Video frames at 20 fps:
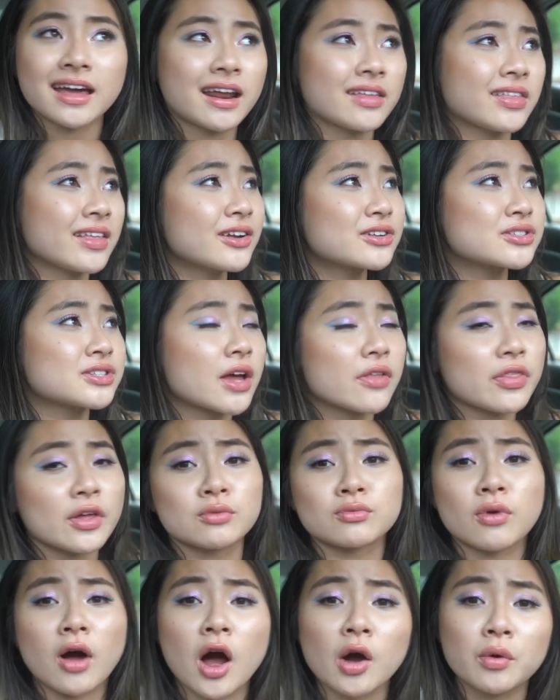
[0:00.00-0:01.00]
And I think there's
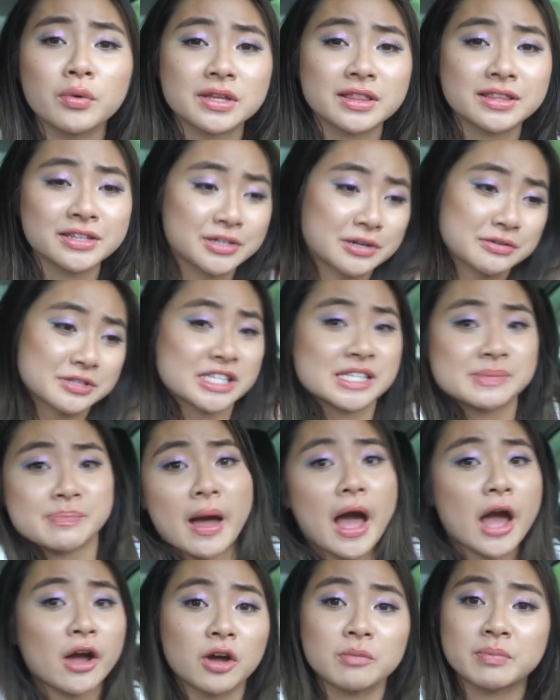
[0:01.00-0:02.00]
nothing wrong with, you know,
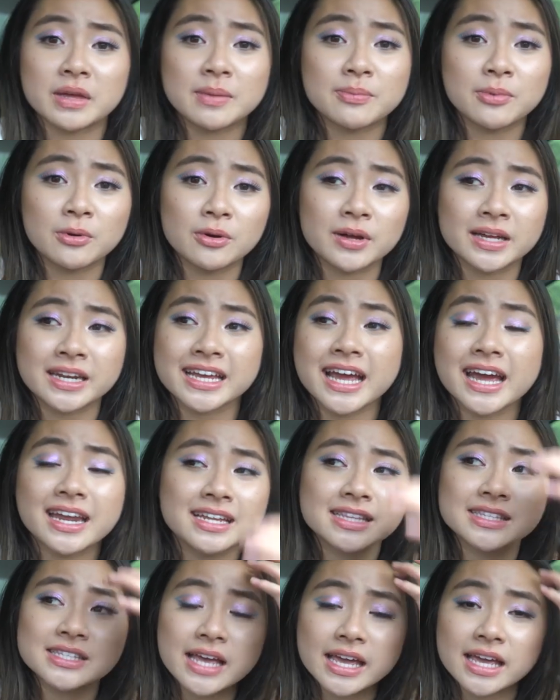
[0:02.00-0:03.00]
spying on people. And
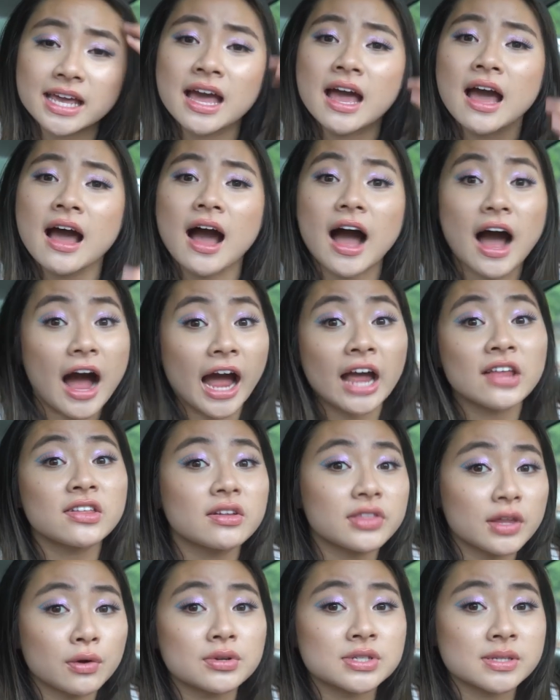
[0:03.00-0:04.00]
again, it's like I
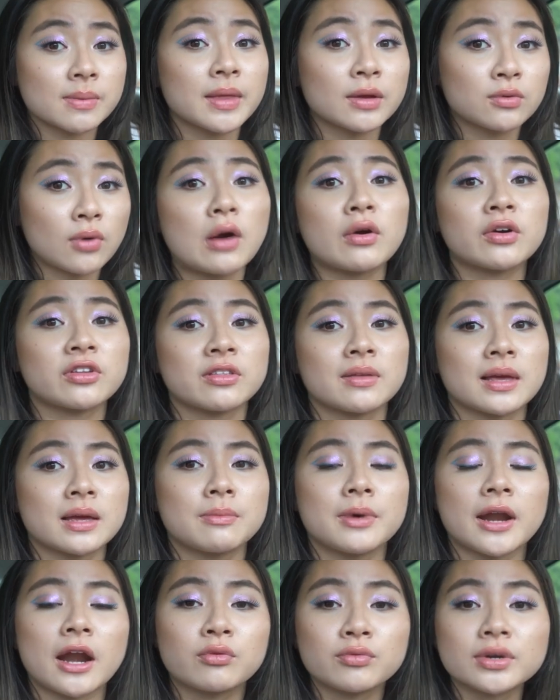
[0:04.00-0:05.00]
thought there was something wrong with me,
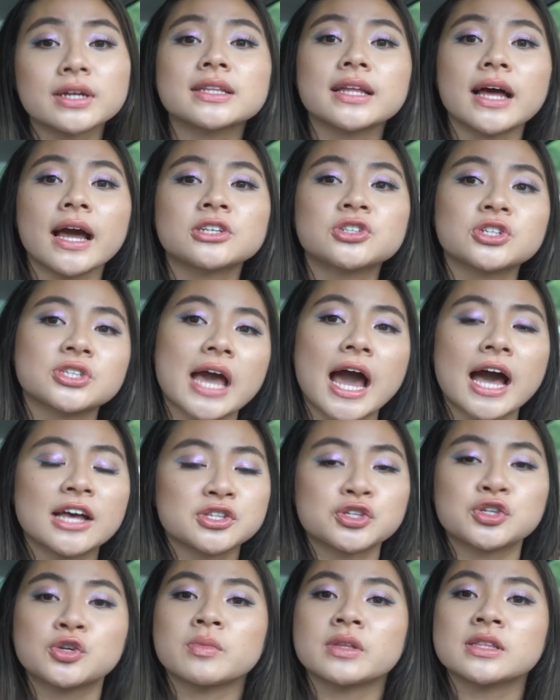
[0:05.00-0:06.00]
but I realized just
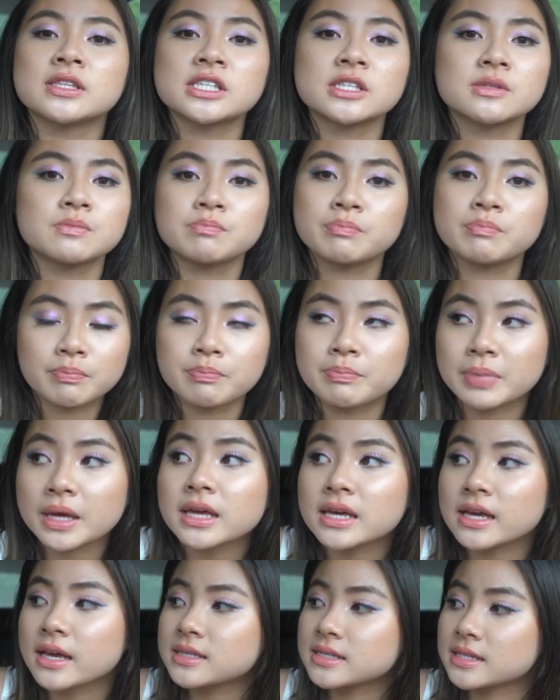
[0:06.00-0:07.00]
as human
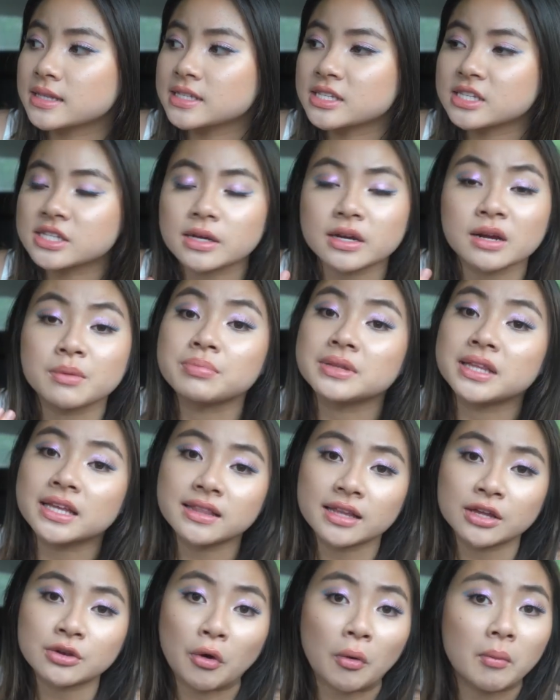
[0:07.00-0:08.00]
beings, this is a
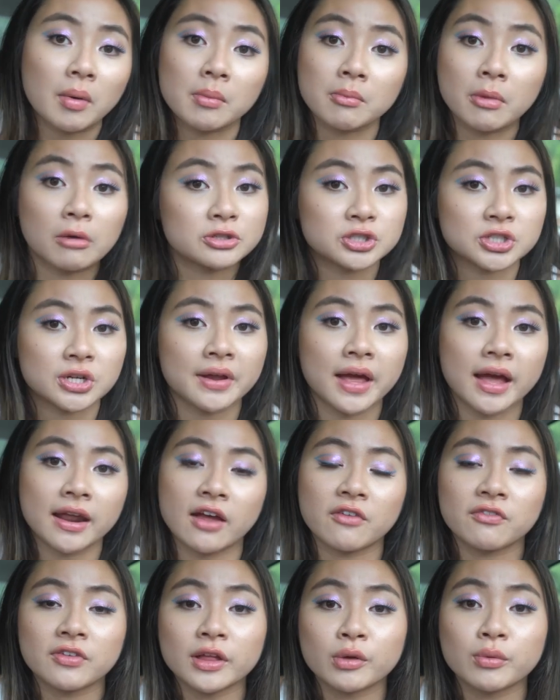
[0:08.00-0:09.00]
completely normal emotion, and
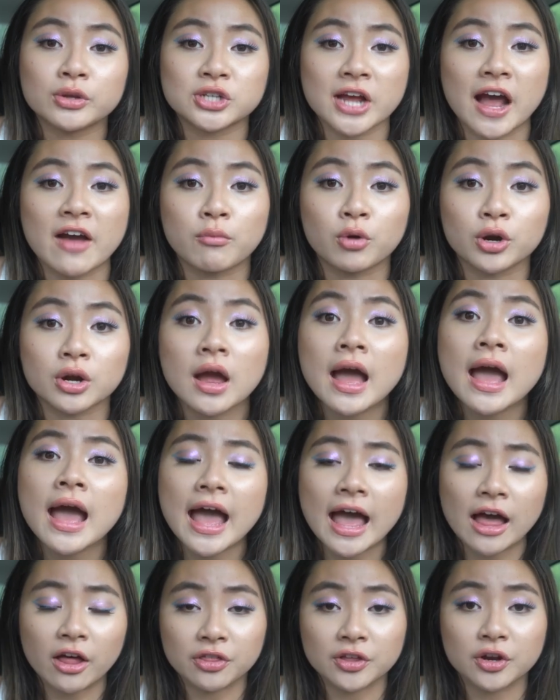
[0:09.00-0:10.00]
I feel like we should have more
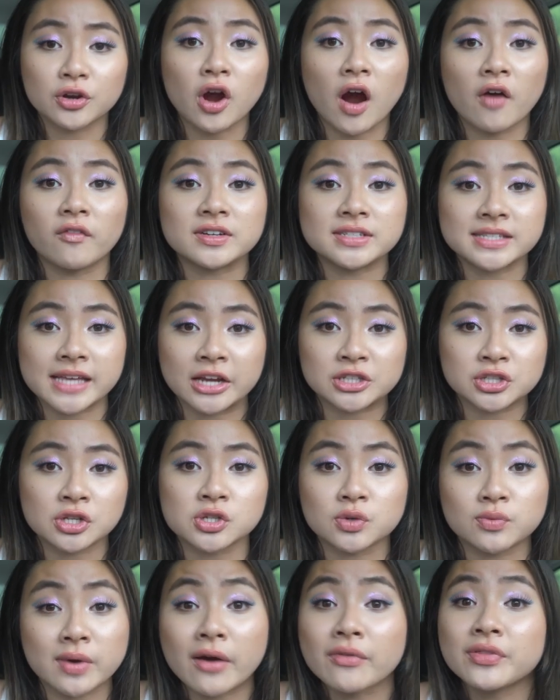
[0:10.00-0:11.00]
healthier
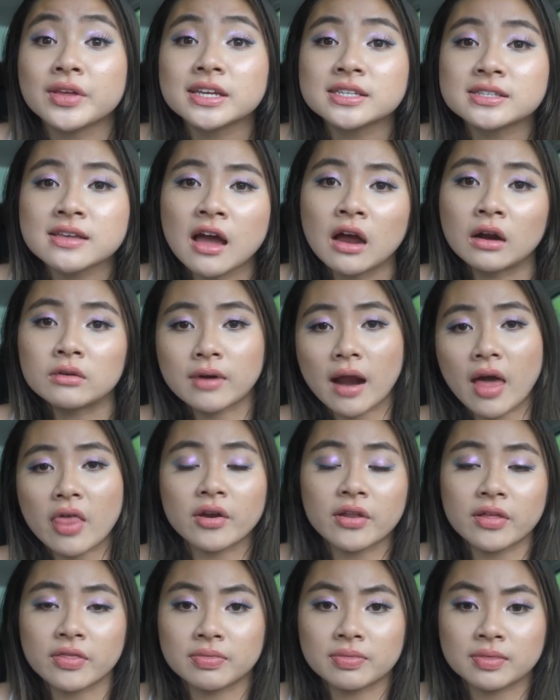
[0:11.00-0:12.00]
conversations around this
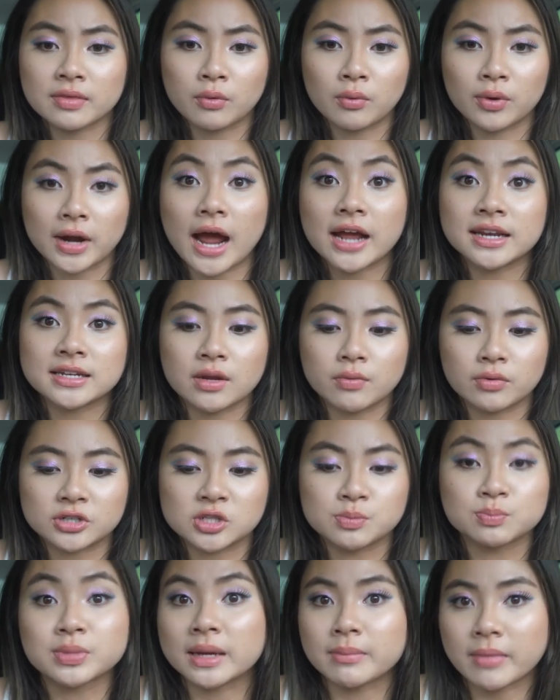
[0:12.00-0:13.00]
rather than what I did, which
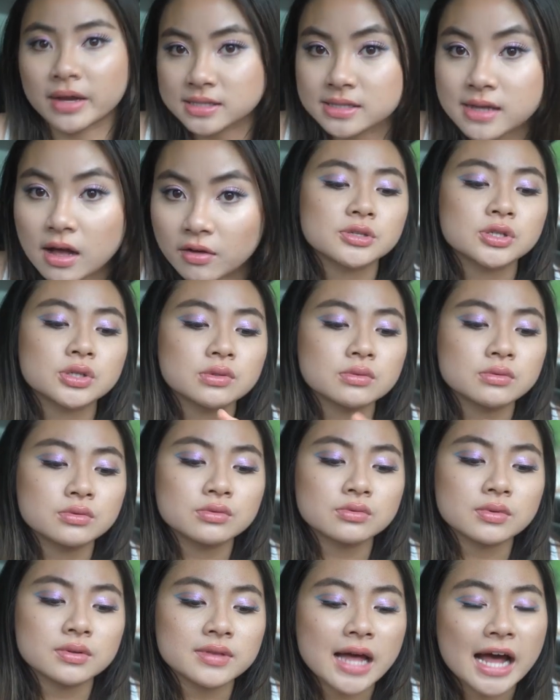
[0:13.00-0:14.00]
is blame myself.
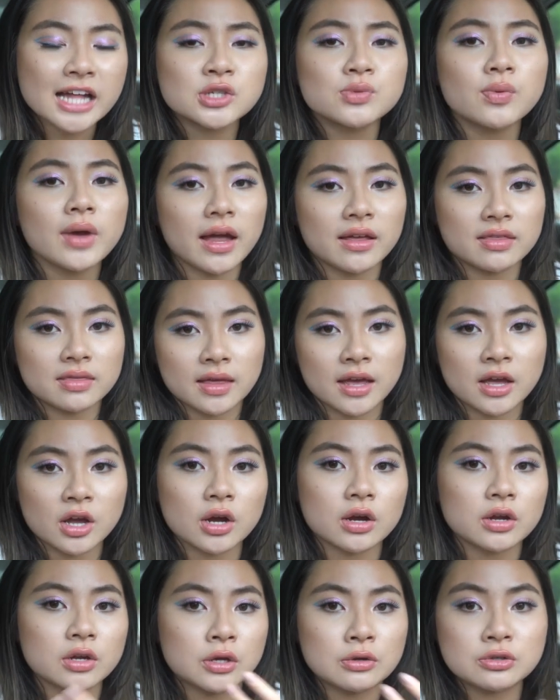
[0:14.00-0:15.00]
So that's why I
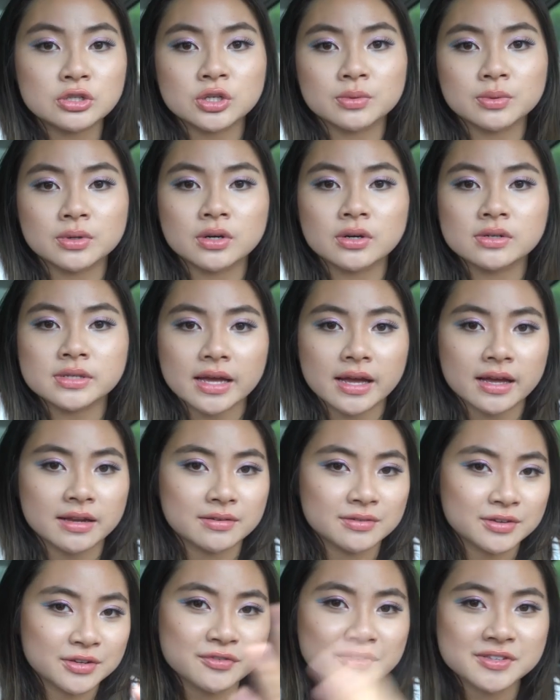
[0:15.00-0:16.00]
think YouTubers,
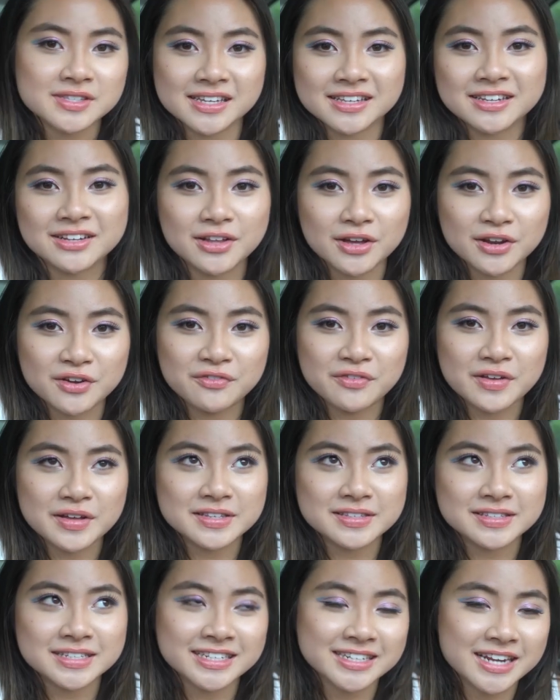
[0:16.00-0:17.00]
and you've seen a lot of
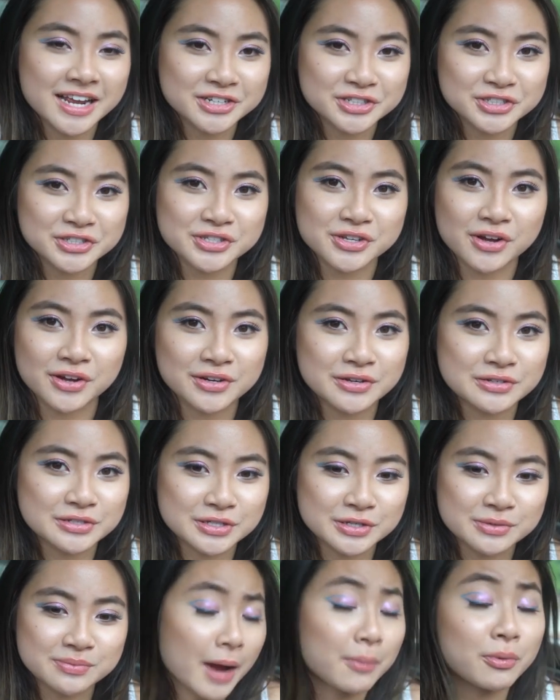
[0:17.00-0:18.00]
teenagers on
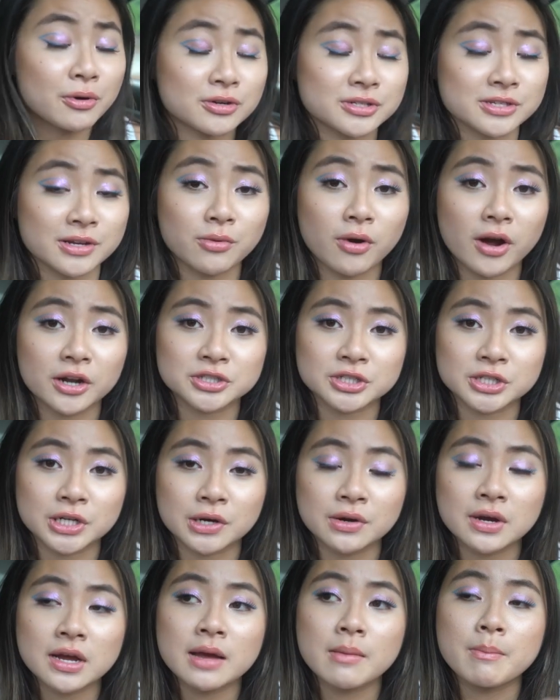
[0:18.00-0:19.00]
YouTube, I personally watch, you
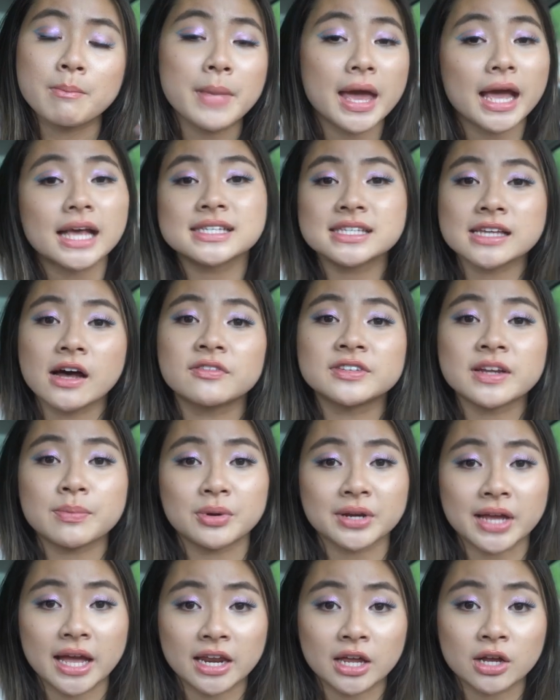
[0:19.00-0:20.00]
know, make
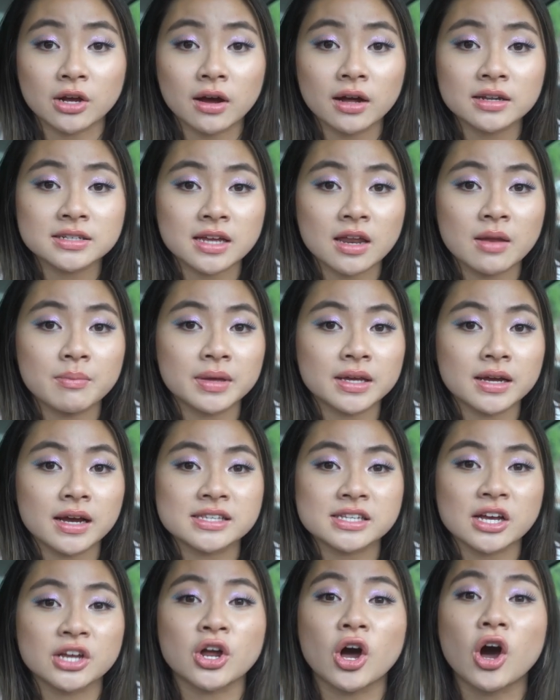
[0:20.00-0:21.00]
self-deprecating content
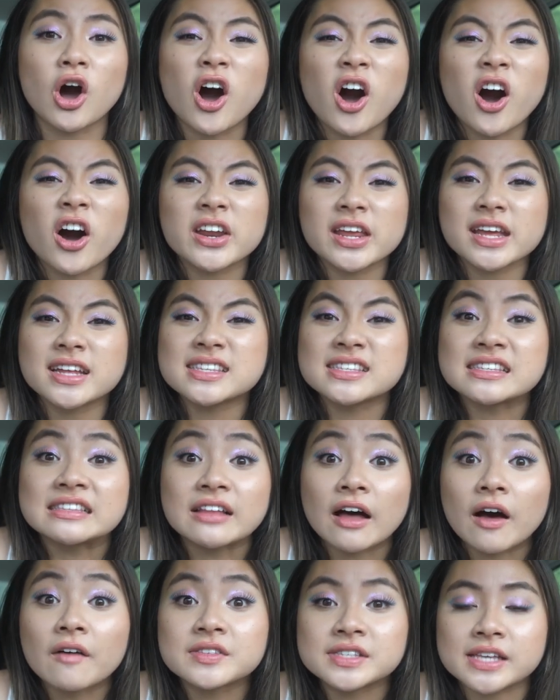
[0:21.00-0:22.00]
because an audience
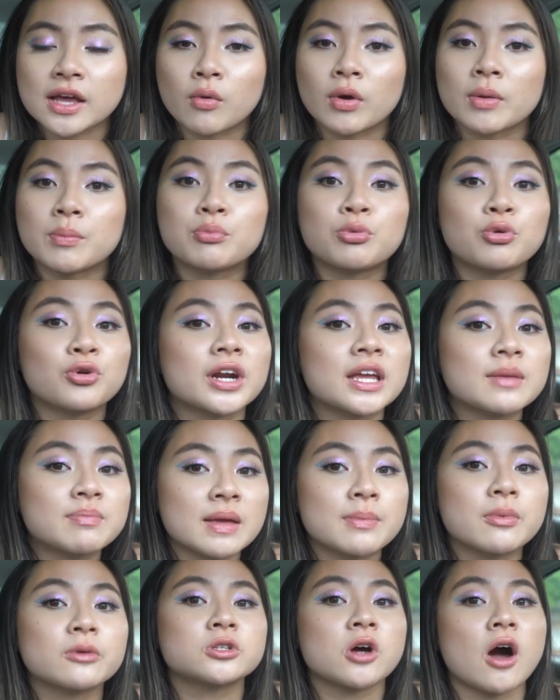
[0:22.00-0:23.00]
loves it when pretty
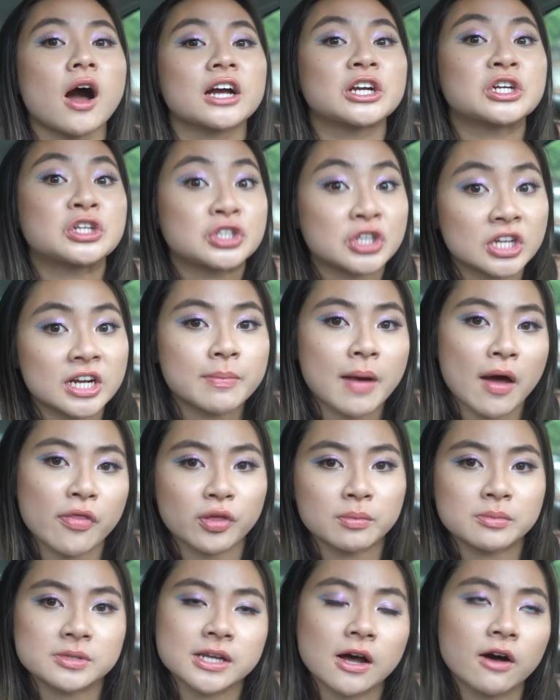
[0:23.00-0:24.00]
people talk shit
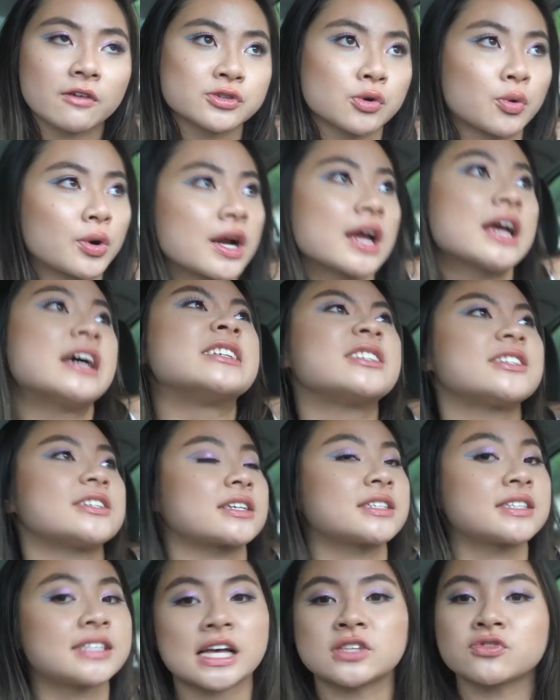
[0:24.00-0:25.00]
about themselves or
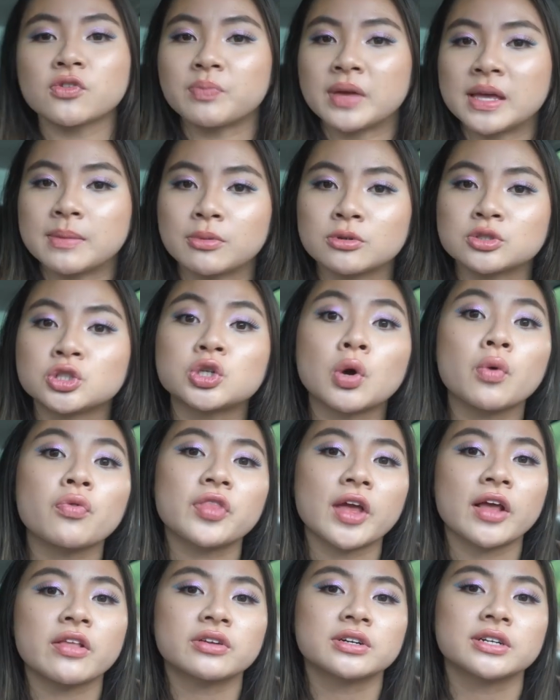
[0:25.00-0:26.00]
successful people don't
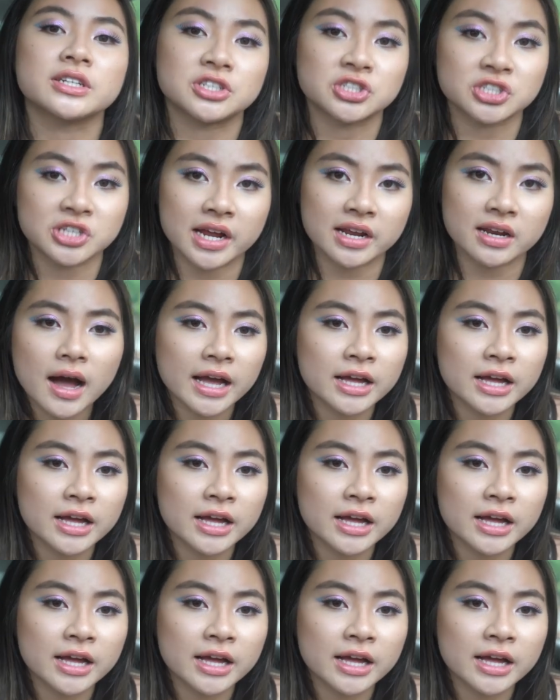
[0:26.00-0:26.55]
think they're the shit.